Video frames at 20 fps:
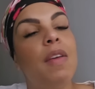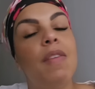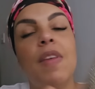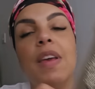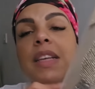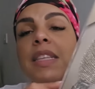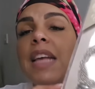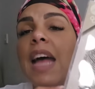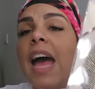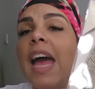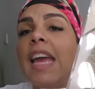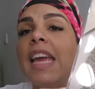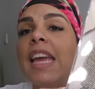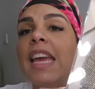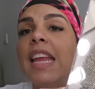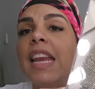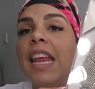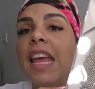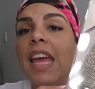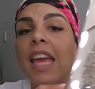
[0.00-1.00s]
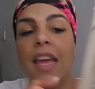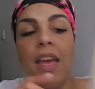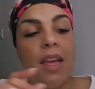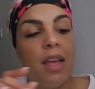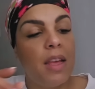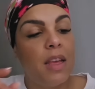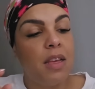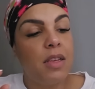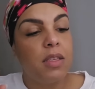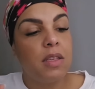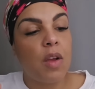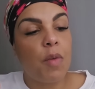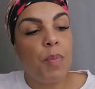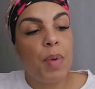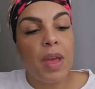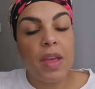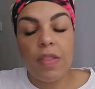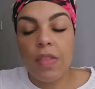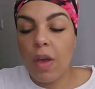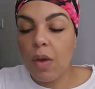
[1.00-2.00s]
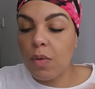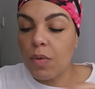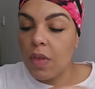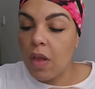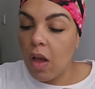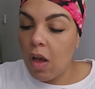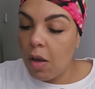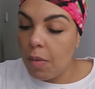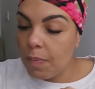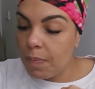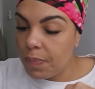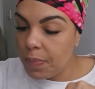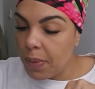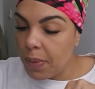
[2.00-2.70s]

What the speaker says: There's 8 in here. So I picked those up,